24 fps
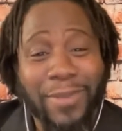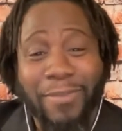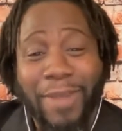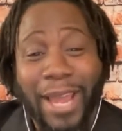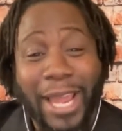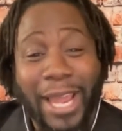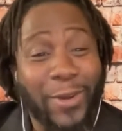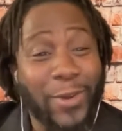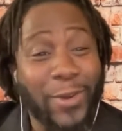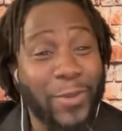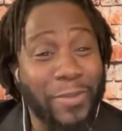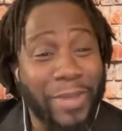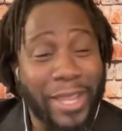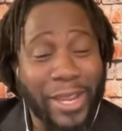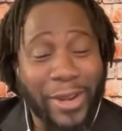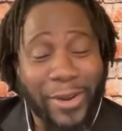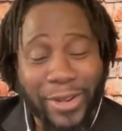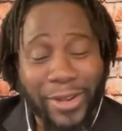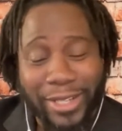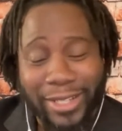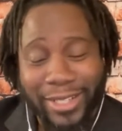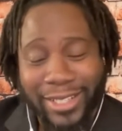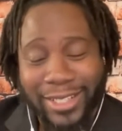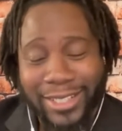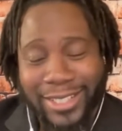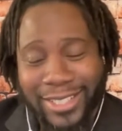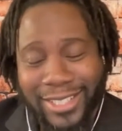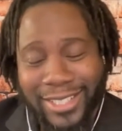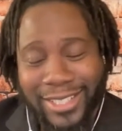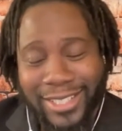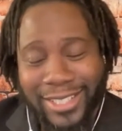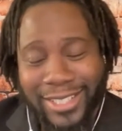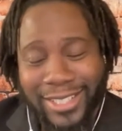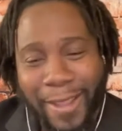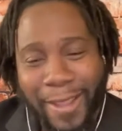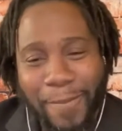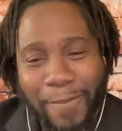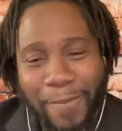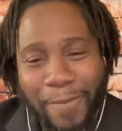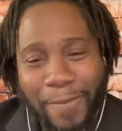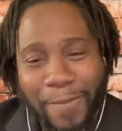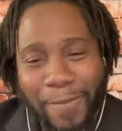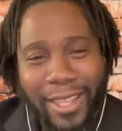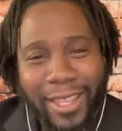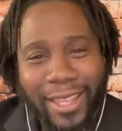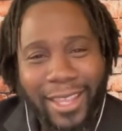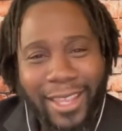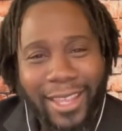Michael Merritt is his name.
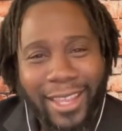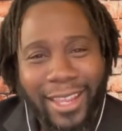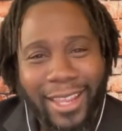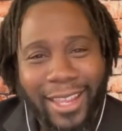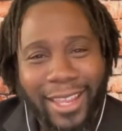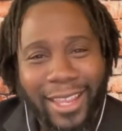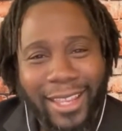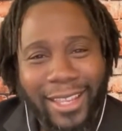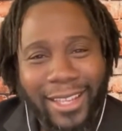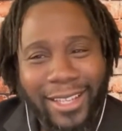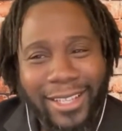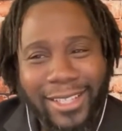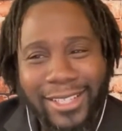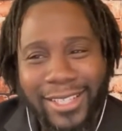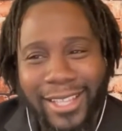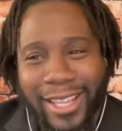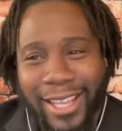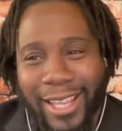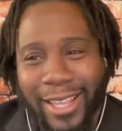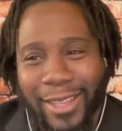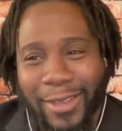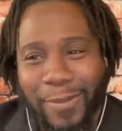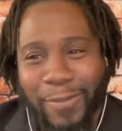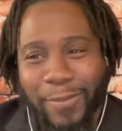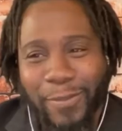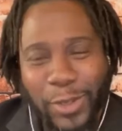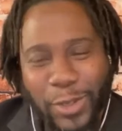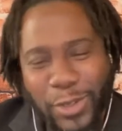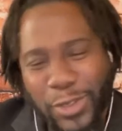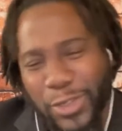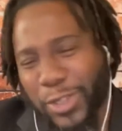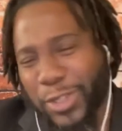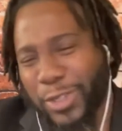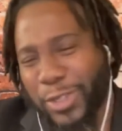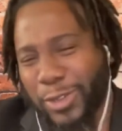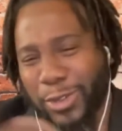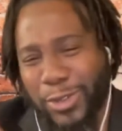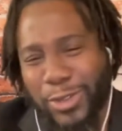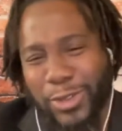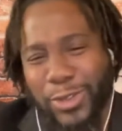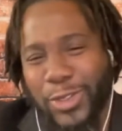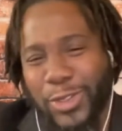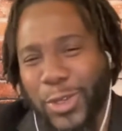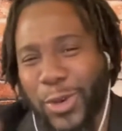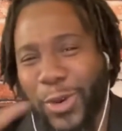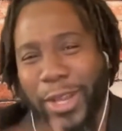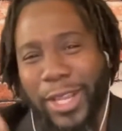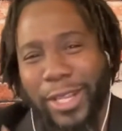And he said, you should
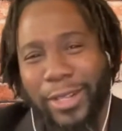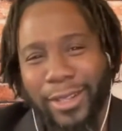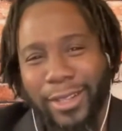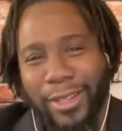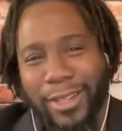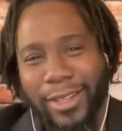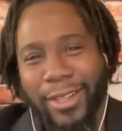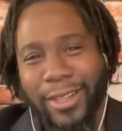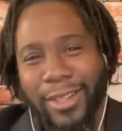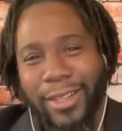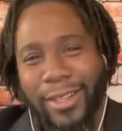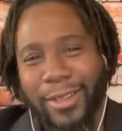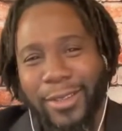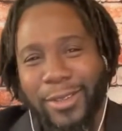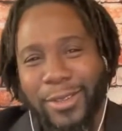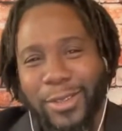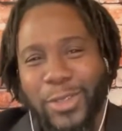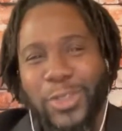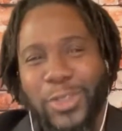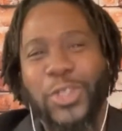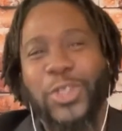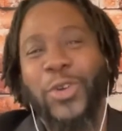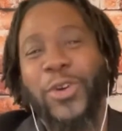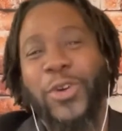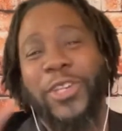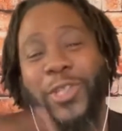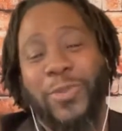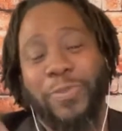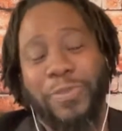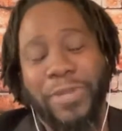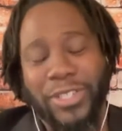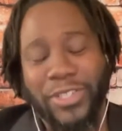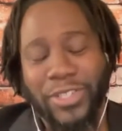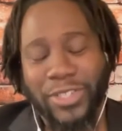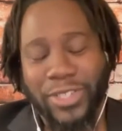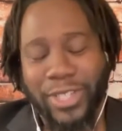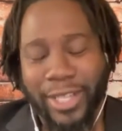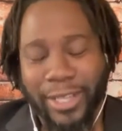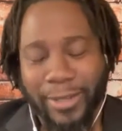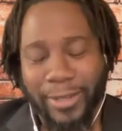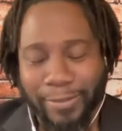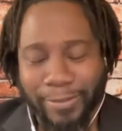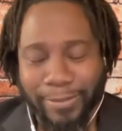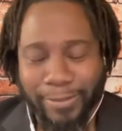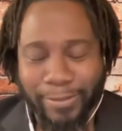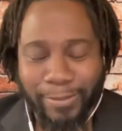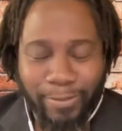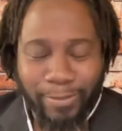join the speech team.
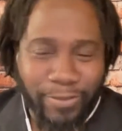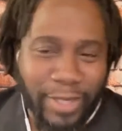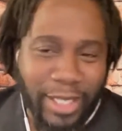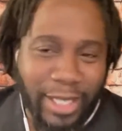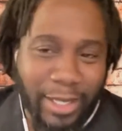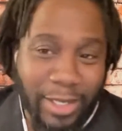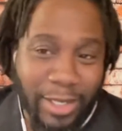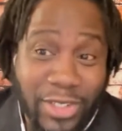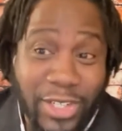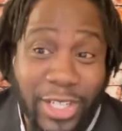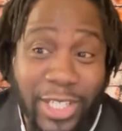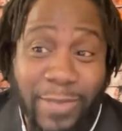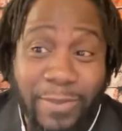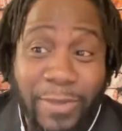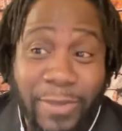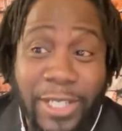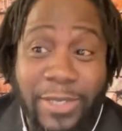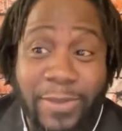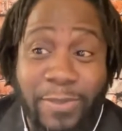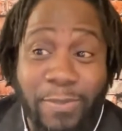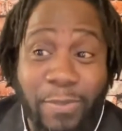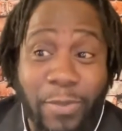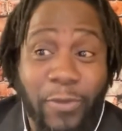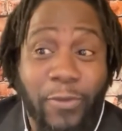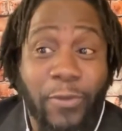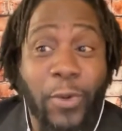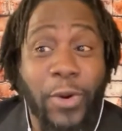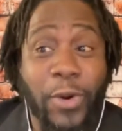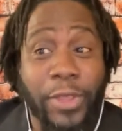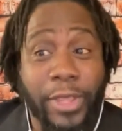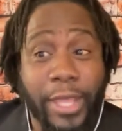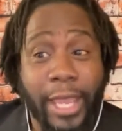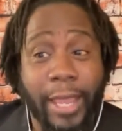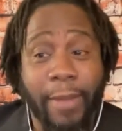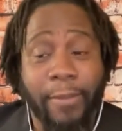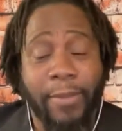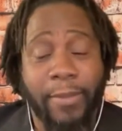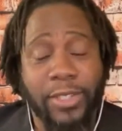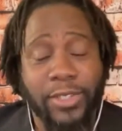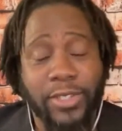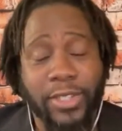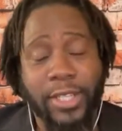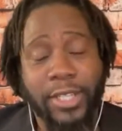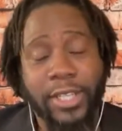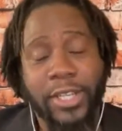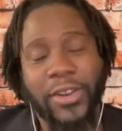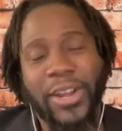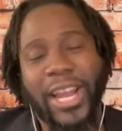And 6 months before that, my
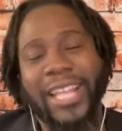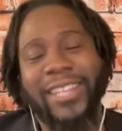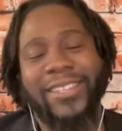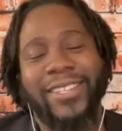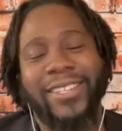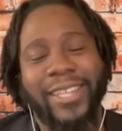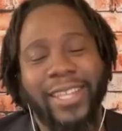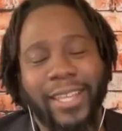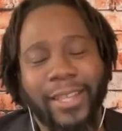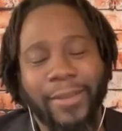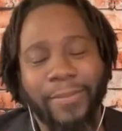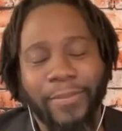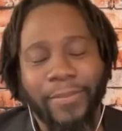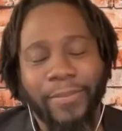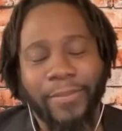senior year, I did.